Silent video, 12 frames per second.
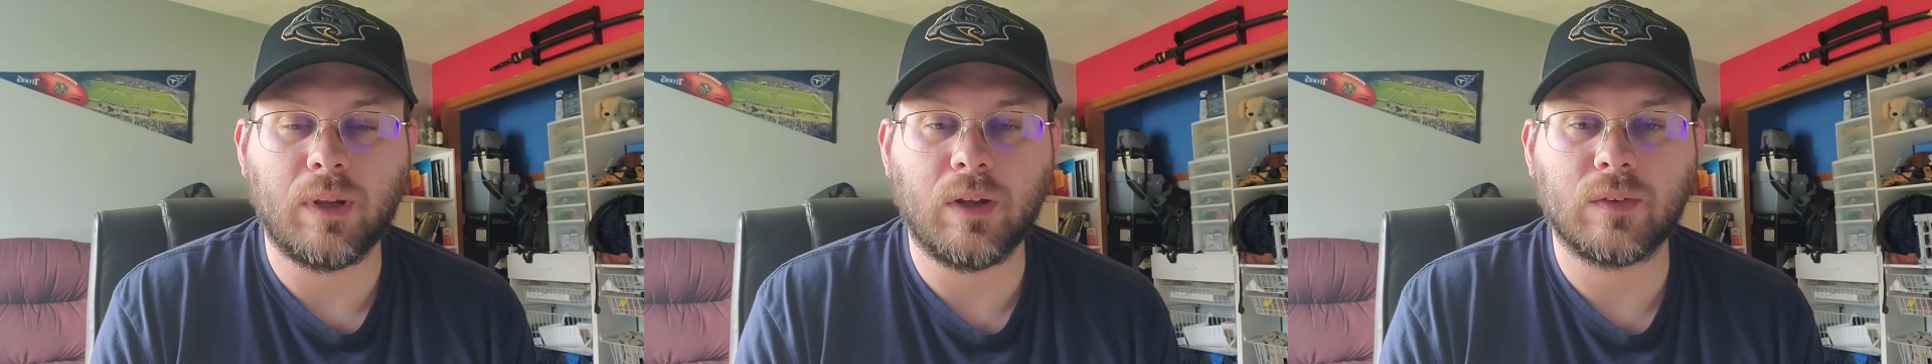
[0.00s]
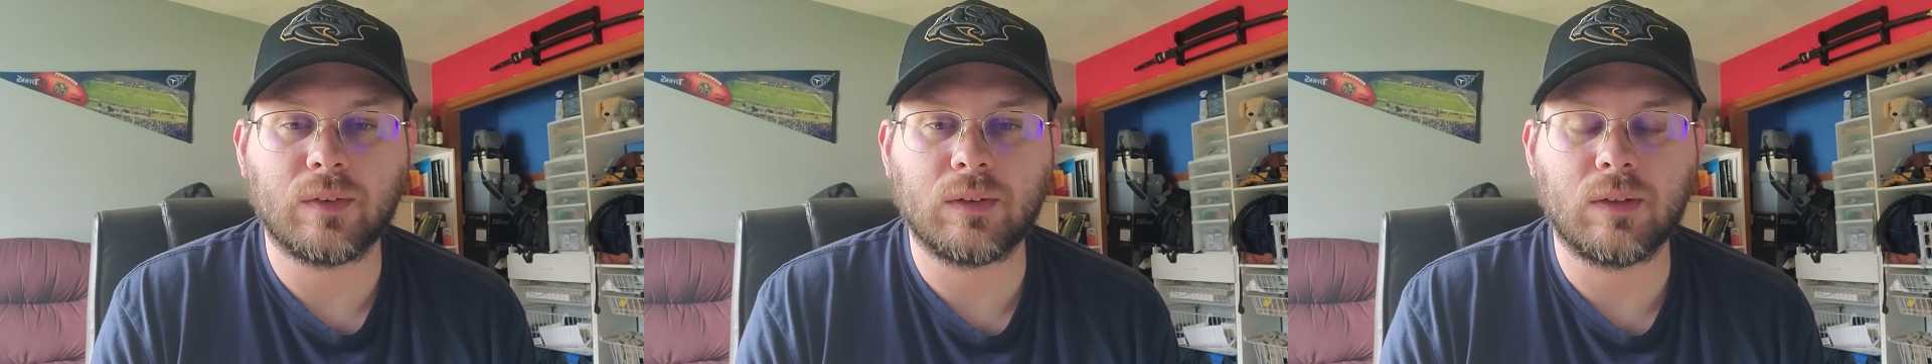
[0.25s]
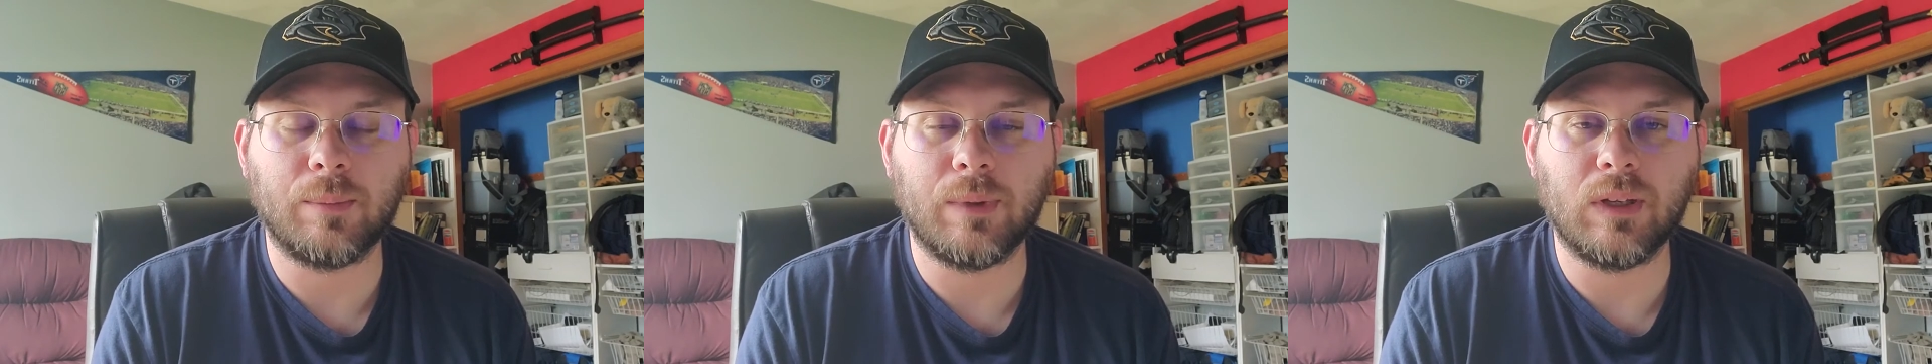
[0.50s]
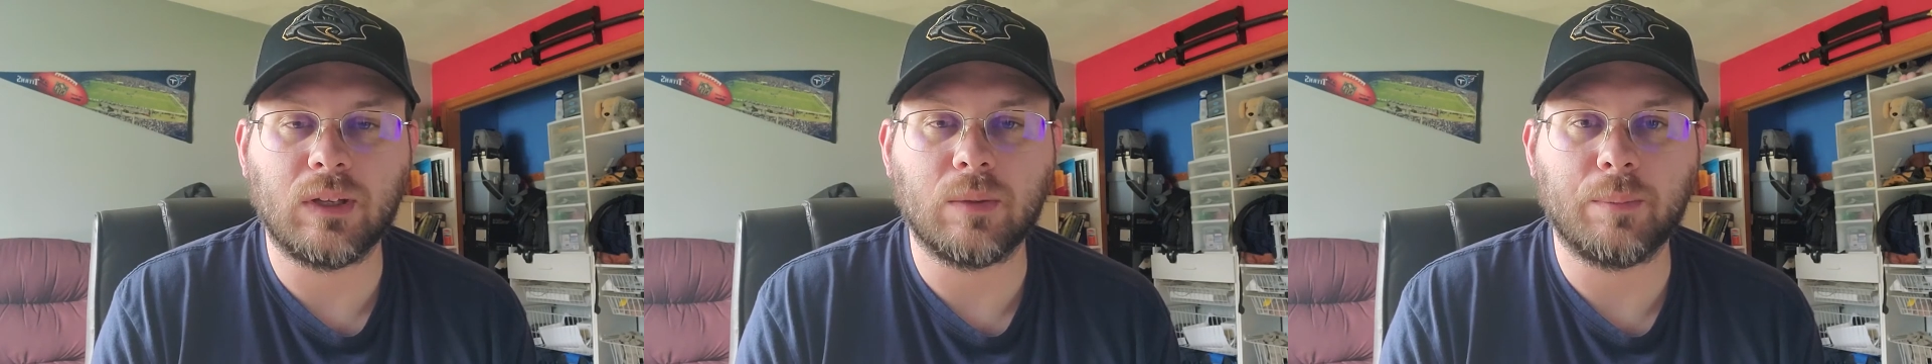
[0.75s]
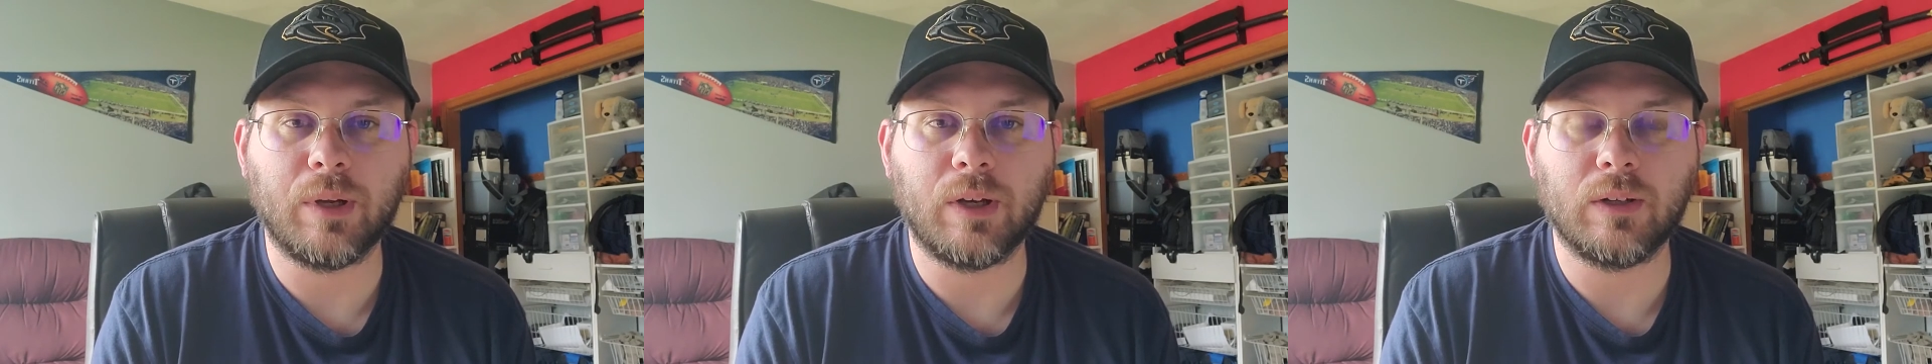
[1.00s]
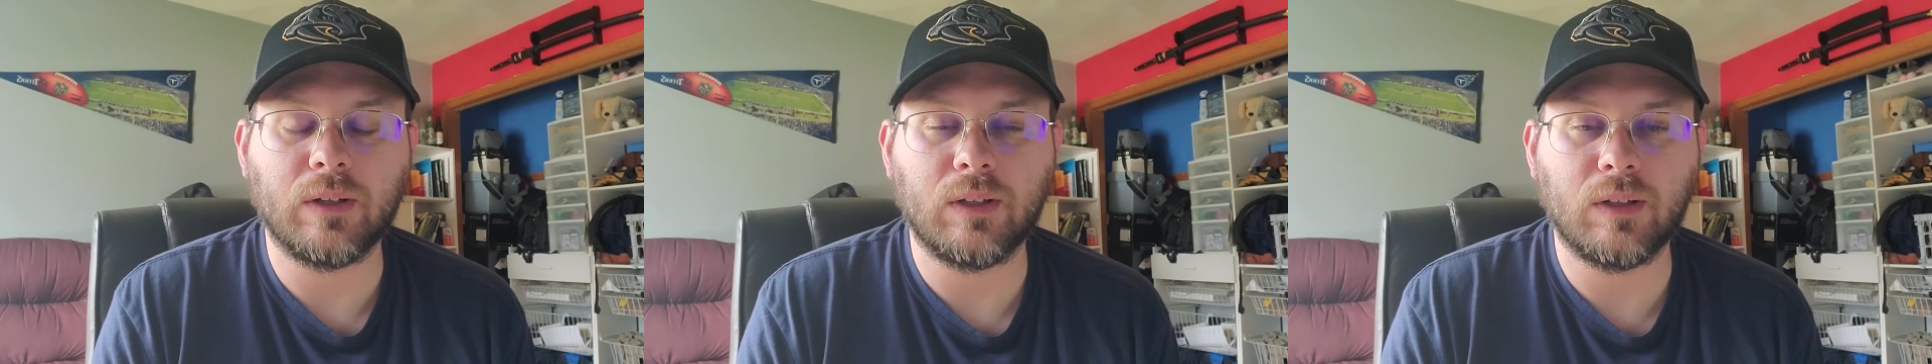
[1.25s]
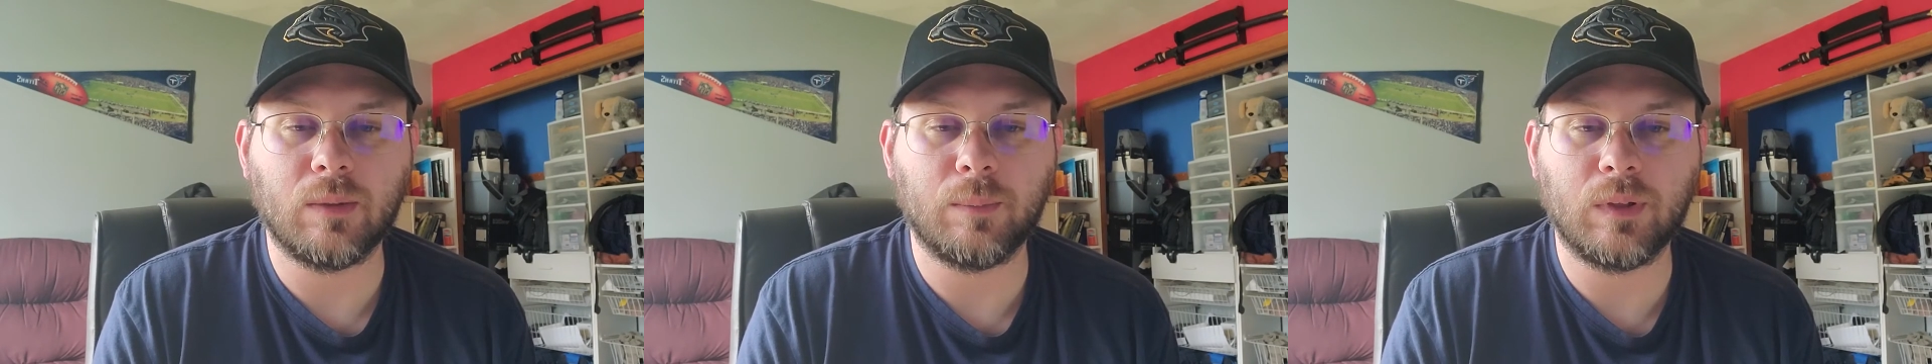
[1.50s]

else to me compared to him.